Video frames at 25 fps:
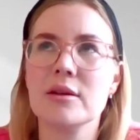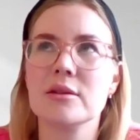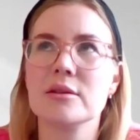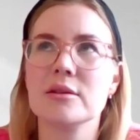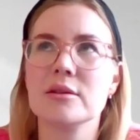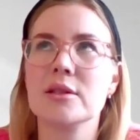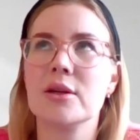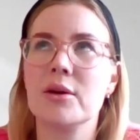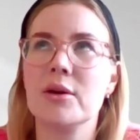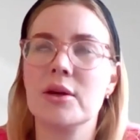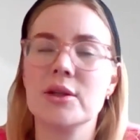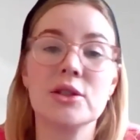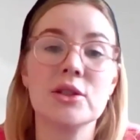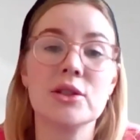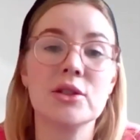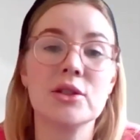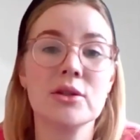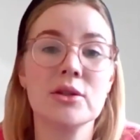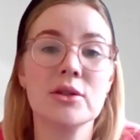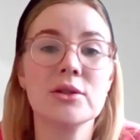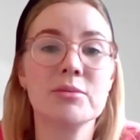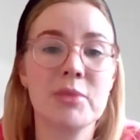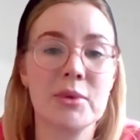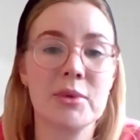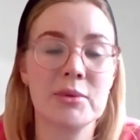so to
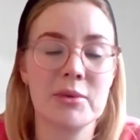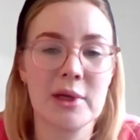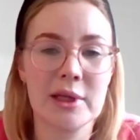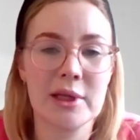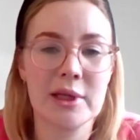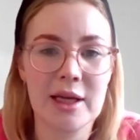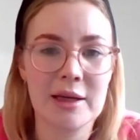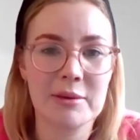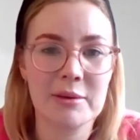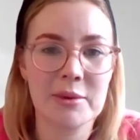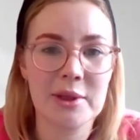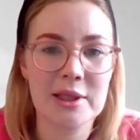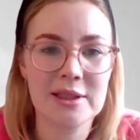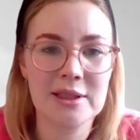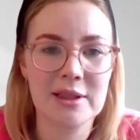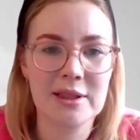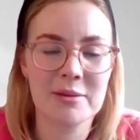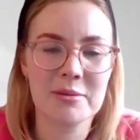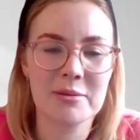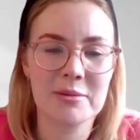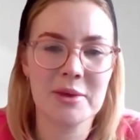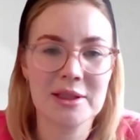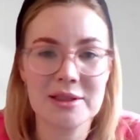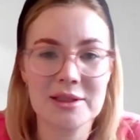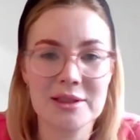use again
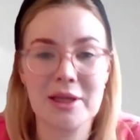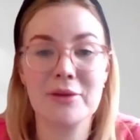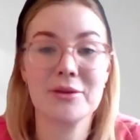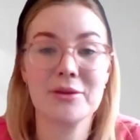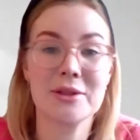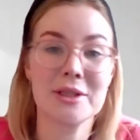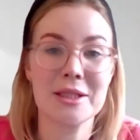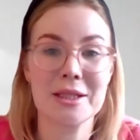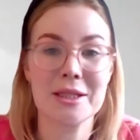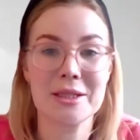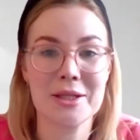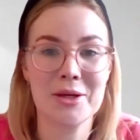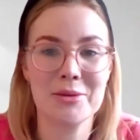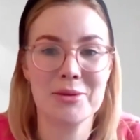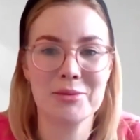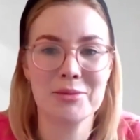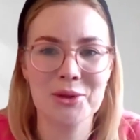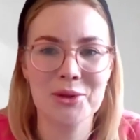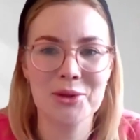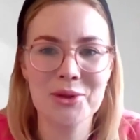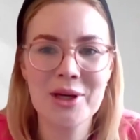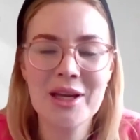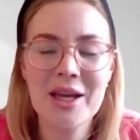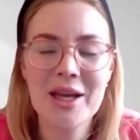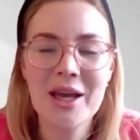myself as an
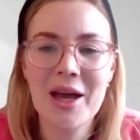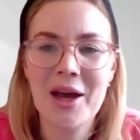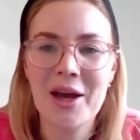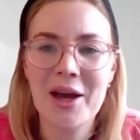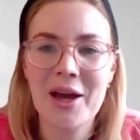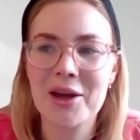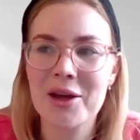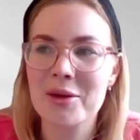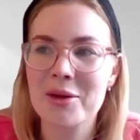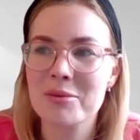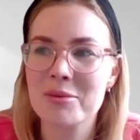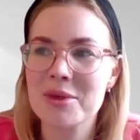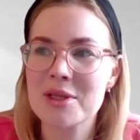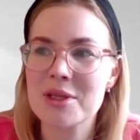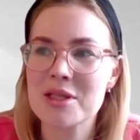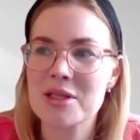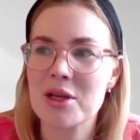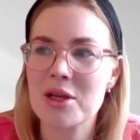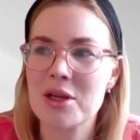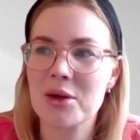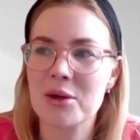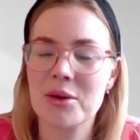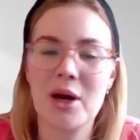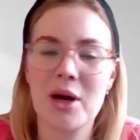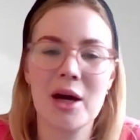example, so
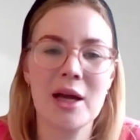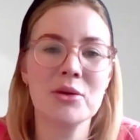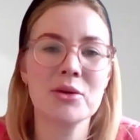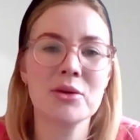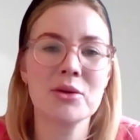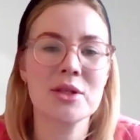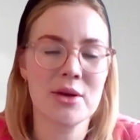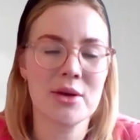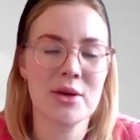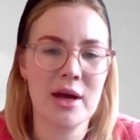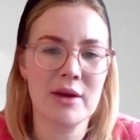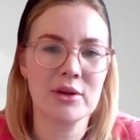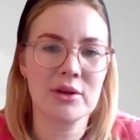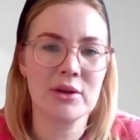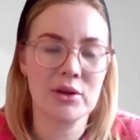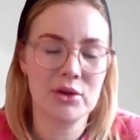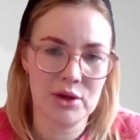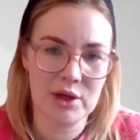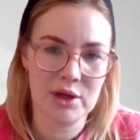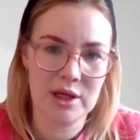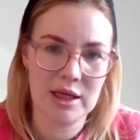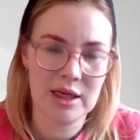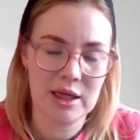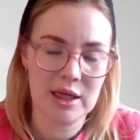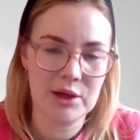I also have a
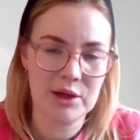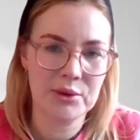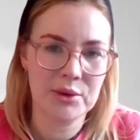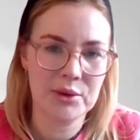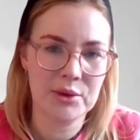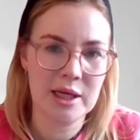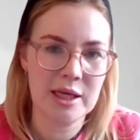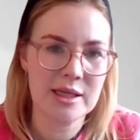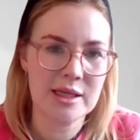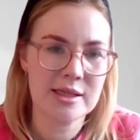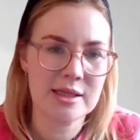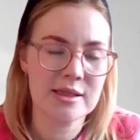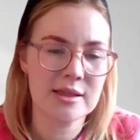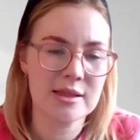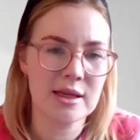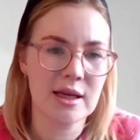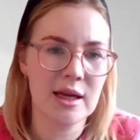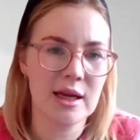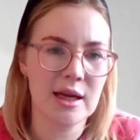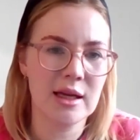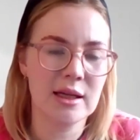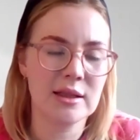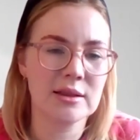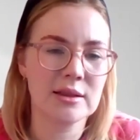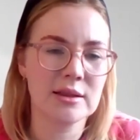chronic illness,
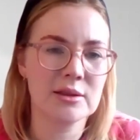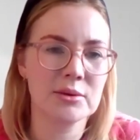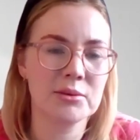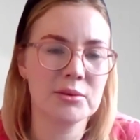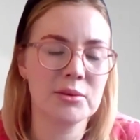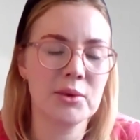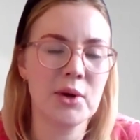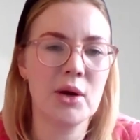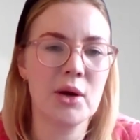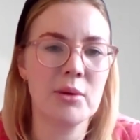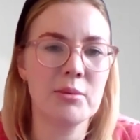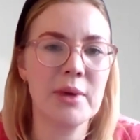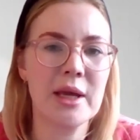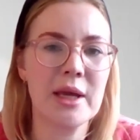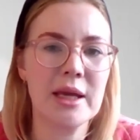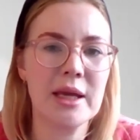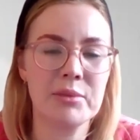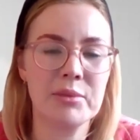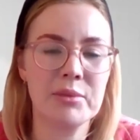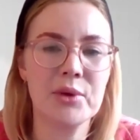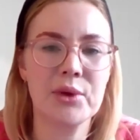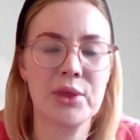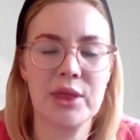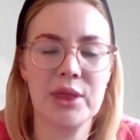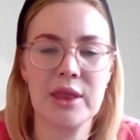and what
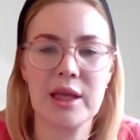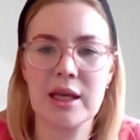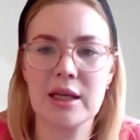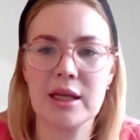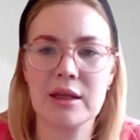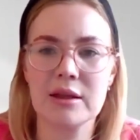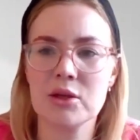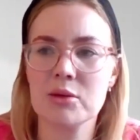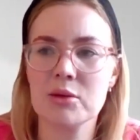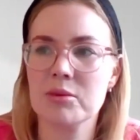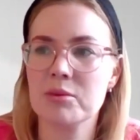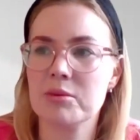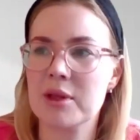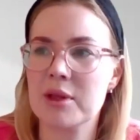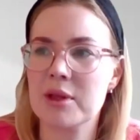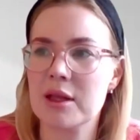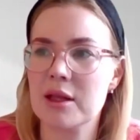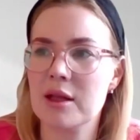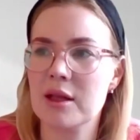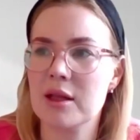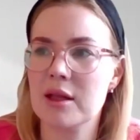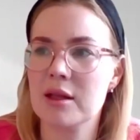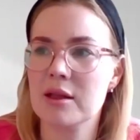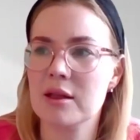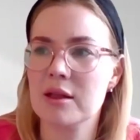people think,
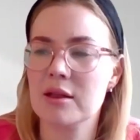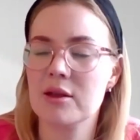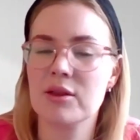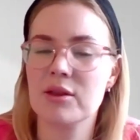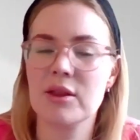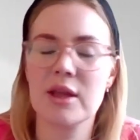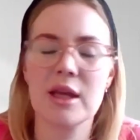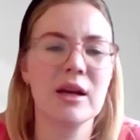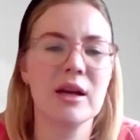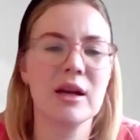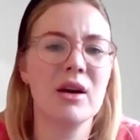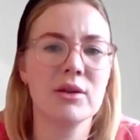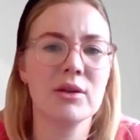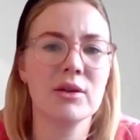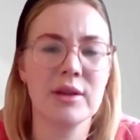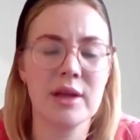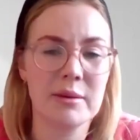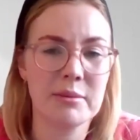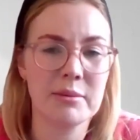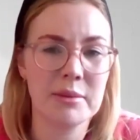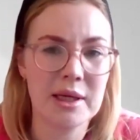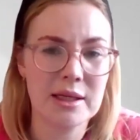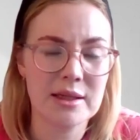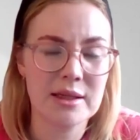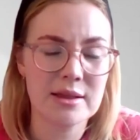you think, oh,
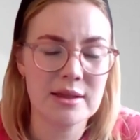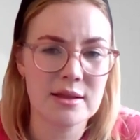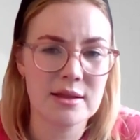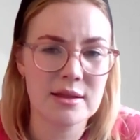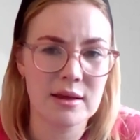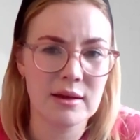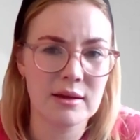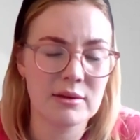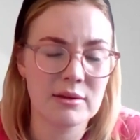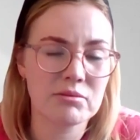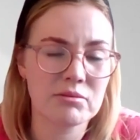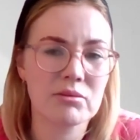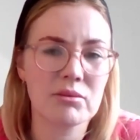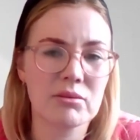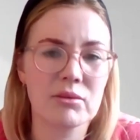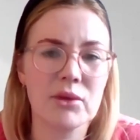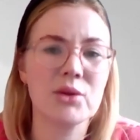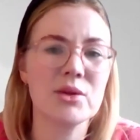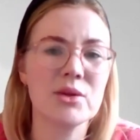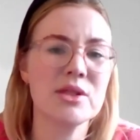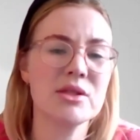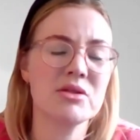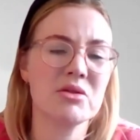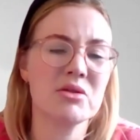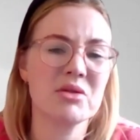that means that
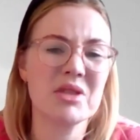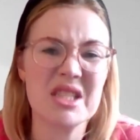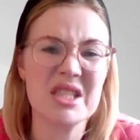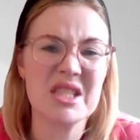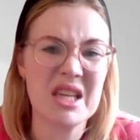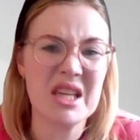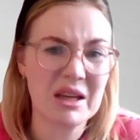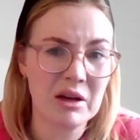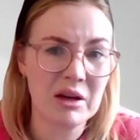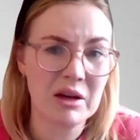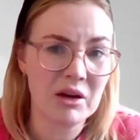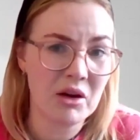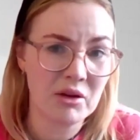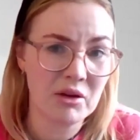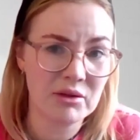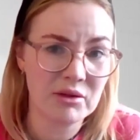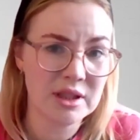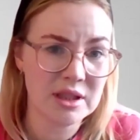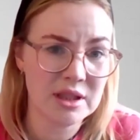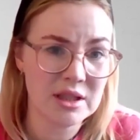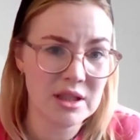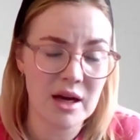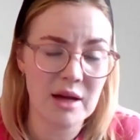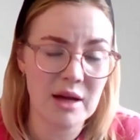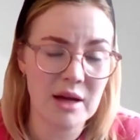you're sick a lot of
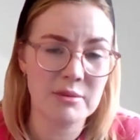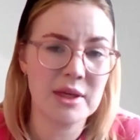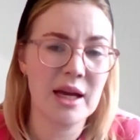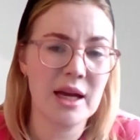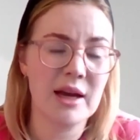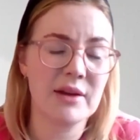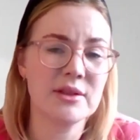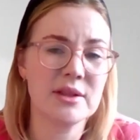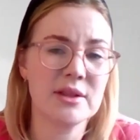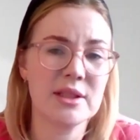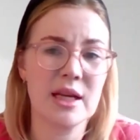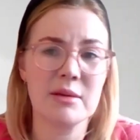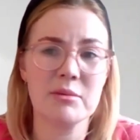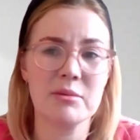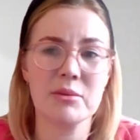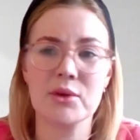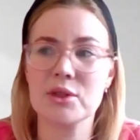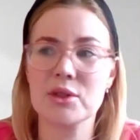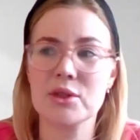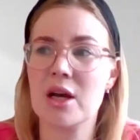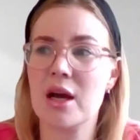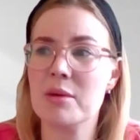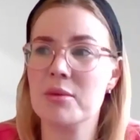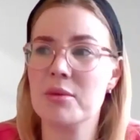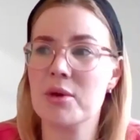the time, you have to take more
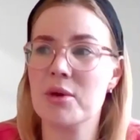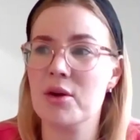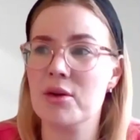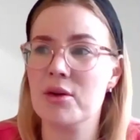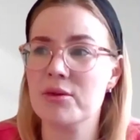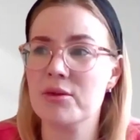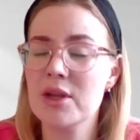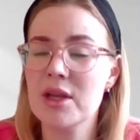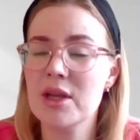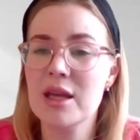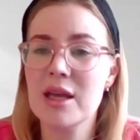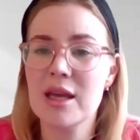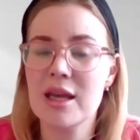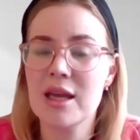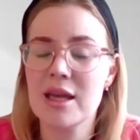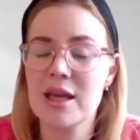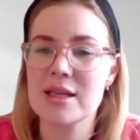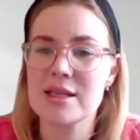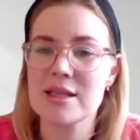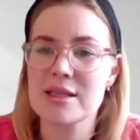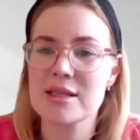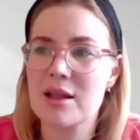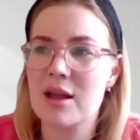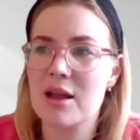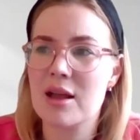time off.
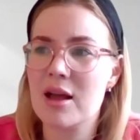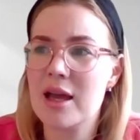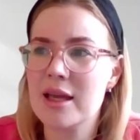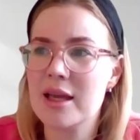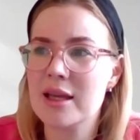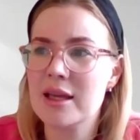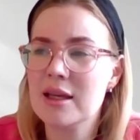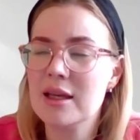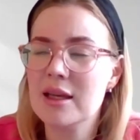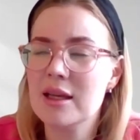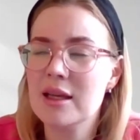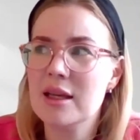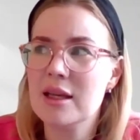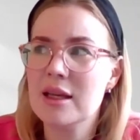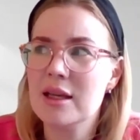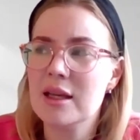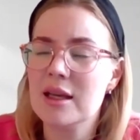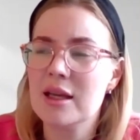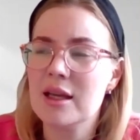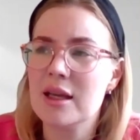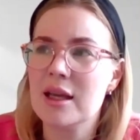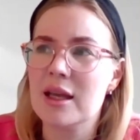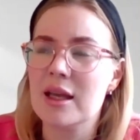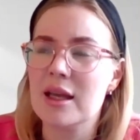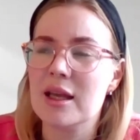It's like,
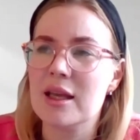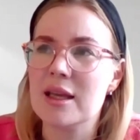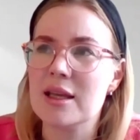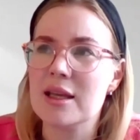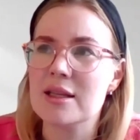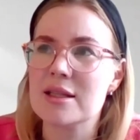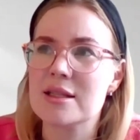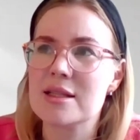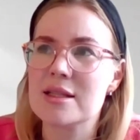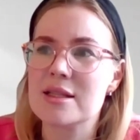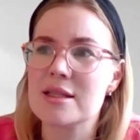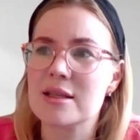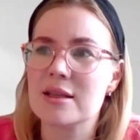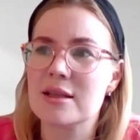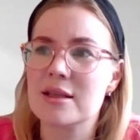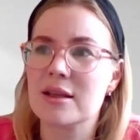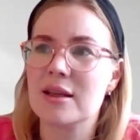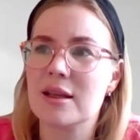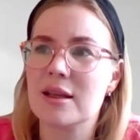it's